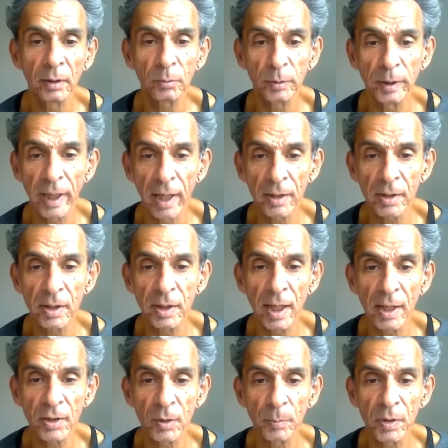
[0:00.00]
Reality
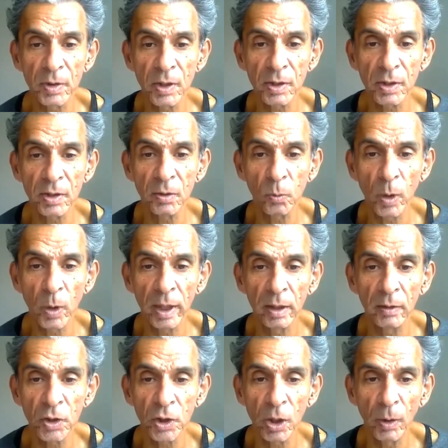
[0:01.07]
has a persistent way
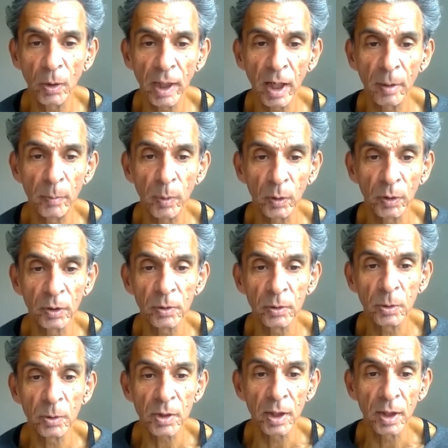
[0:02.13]
of showing up on your
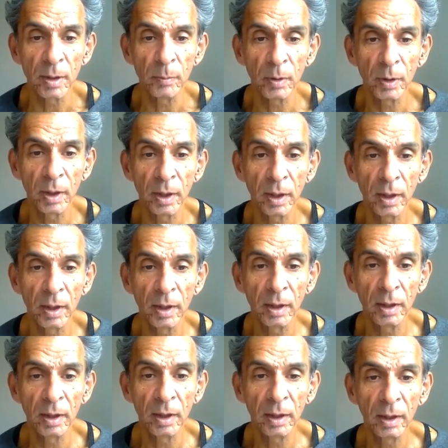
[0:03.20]
doorstep.
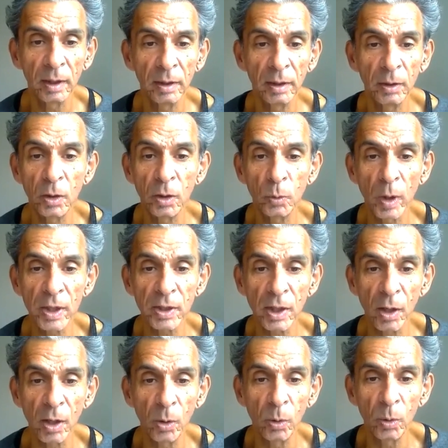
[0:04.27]
You can waste a
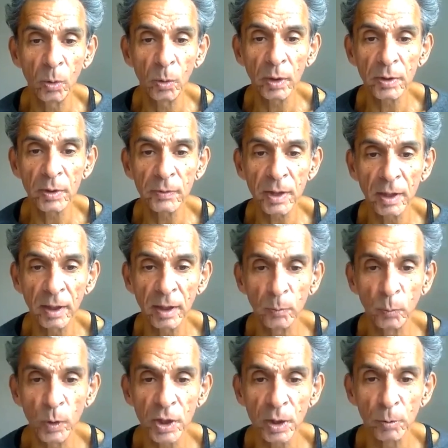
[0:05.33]
whole lot of time
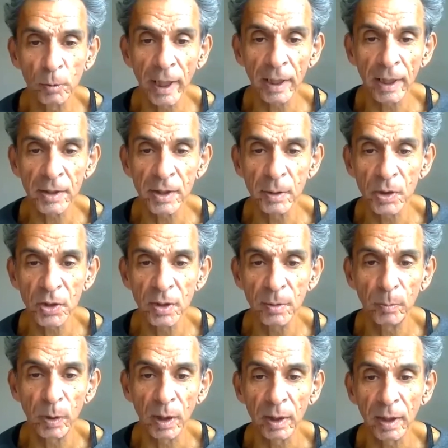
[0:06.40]
wishing reality was
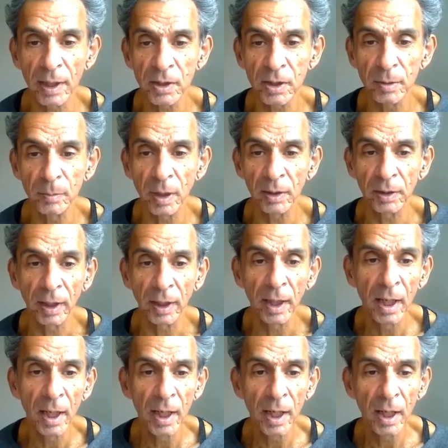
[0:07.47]
simpler, less demanding,
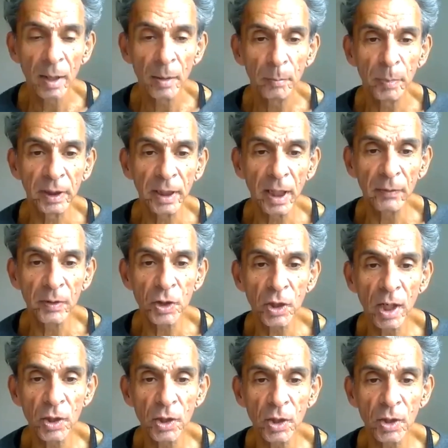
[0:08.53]
but the
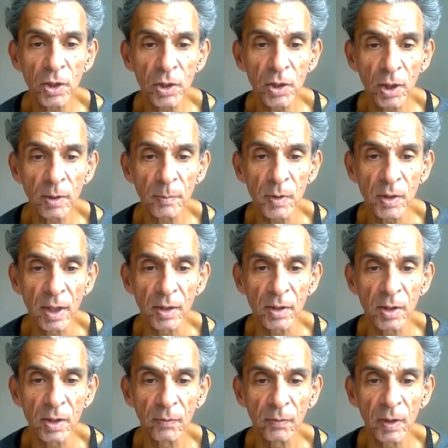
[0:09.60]
ever-changing
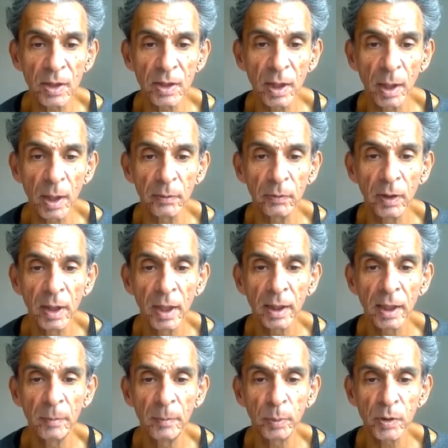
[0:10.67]
circumstances of this life
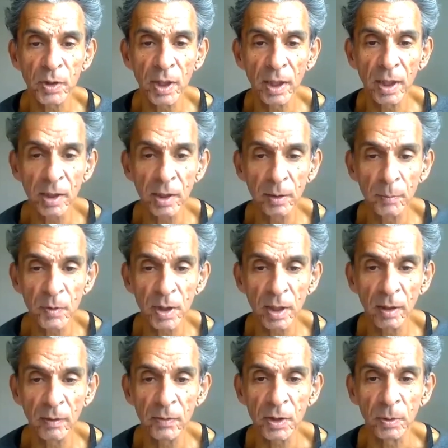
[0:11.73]
keep presenting
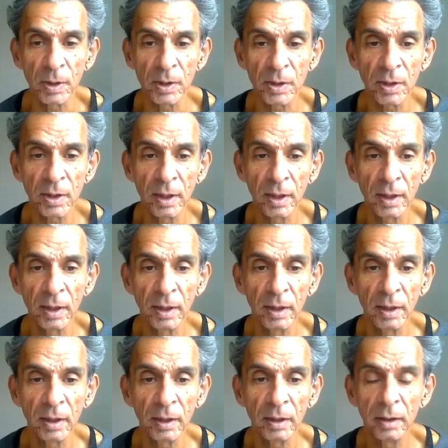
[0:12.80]
themselves to us.
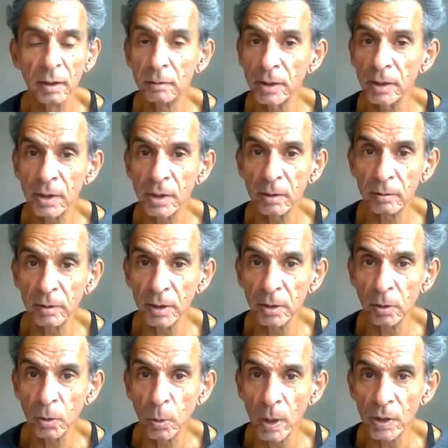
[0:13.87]
The
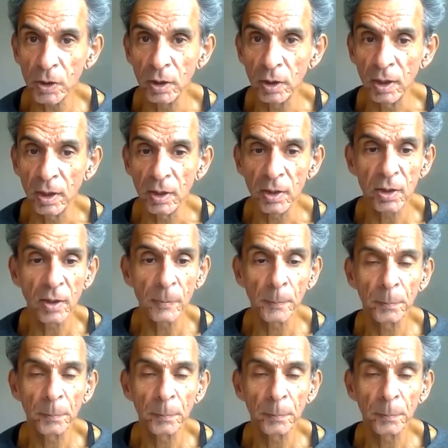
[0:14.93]
critical question is,